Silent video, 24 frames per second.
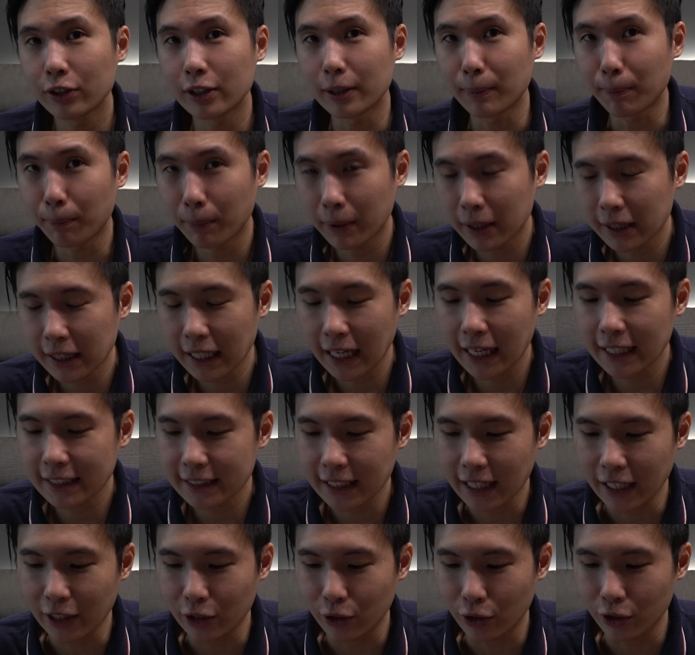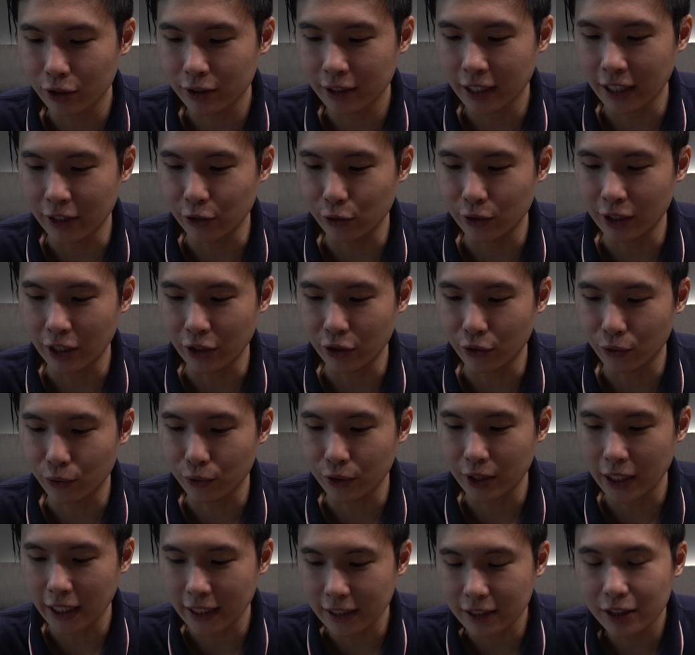on the plus icon and you can
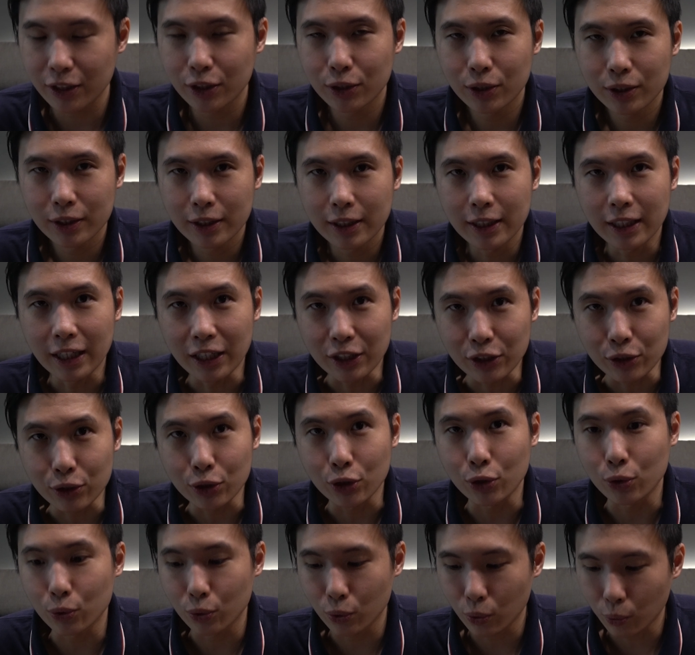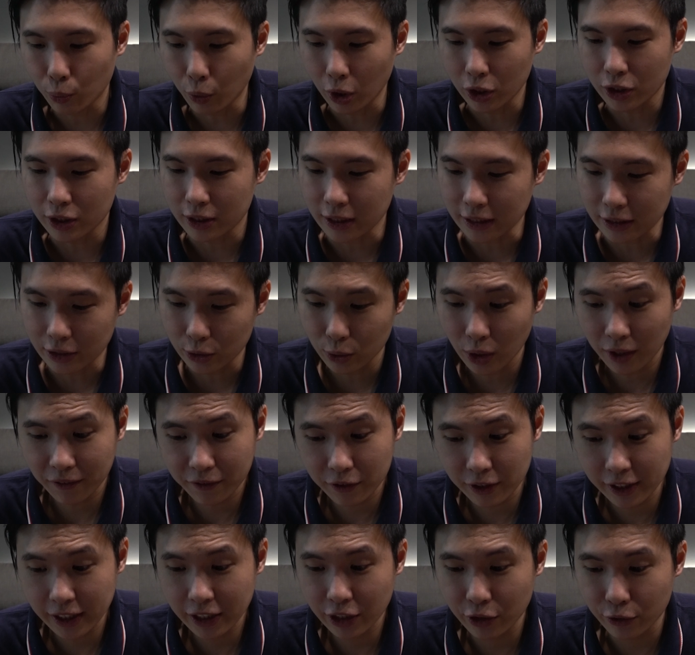create a new watch list. So I've
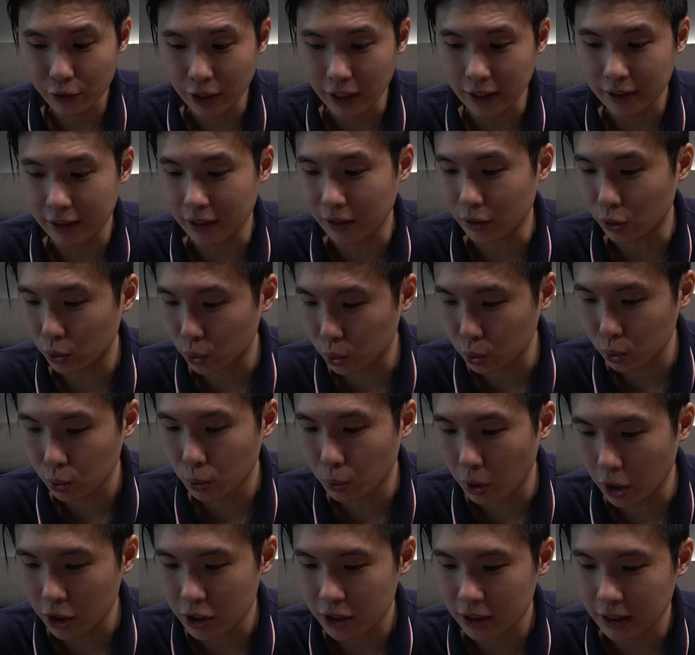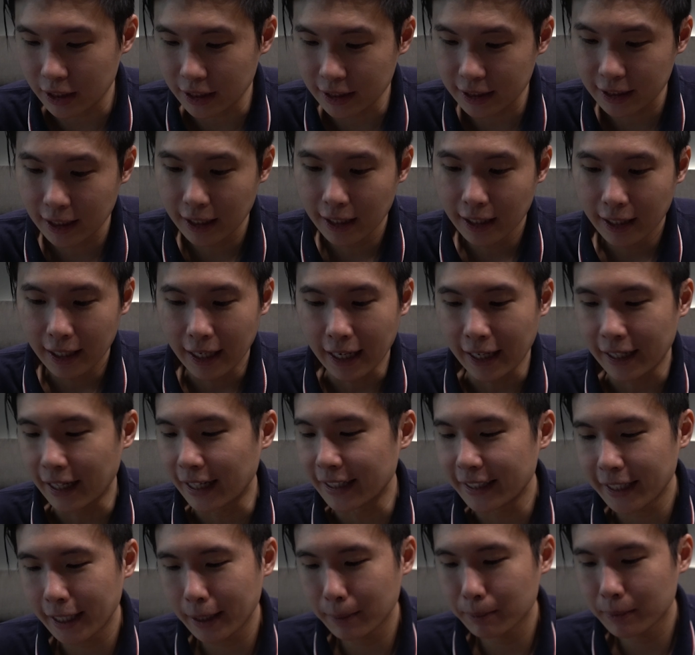already created 2 watch lists and I
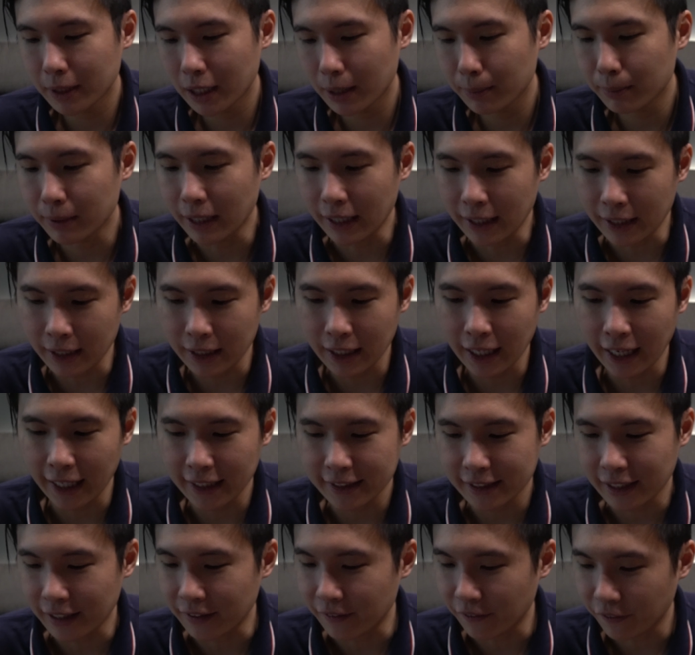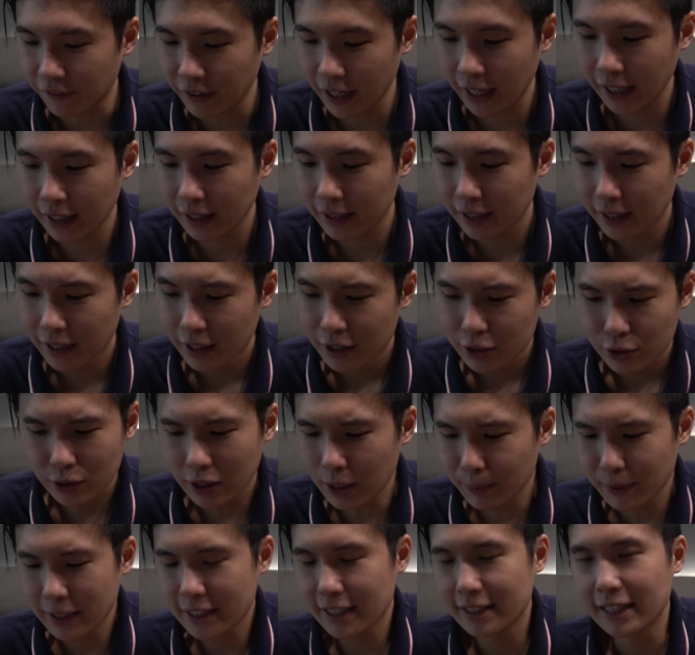named them Index and FANG. So
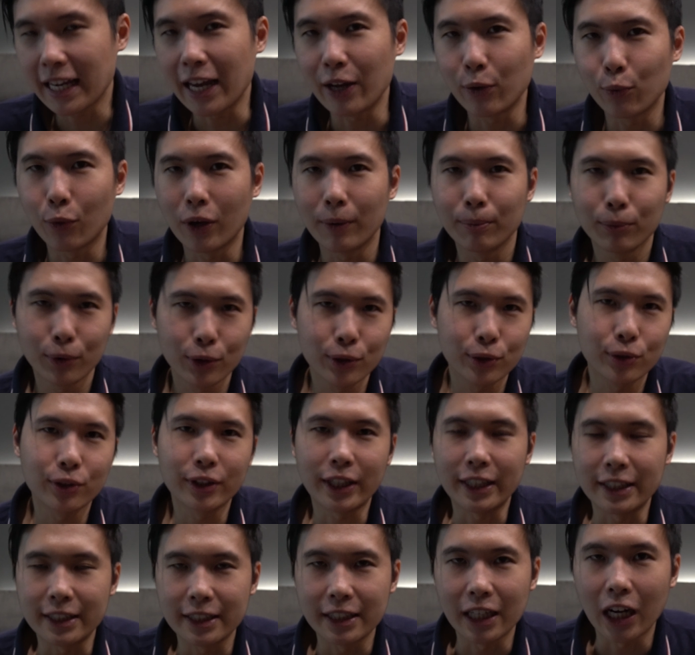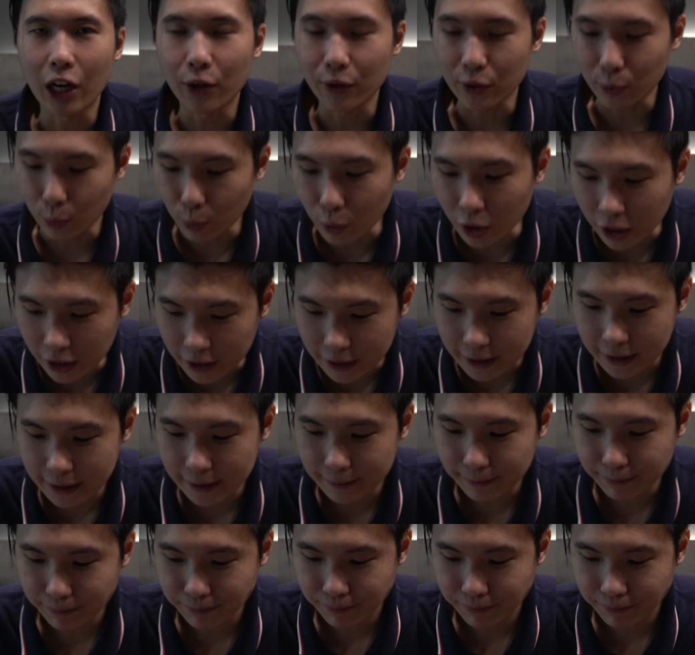let me just add one more so you can see how it works.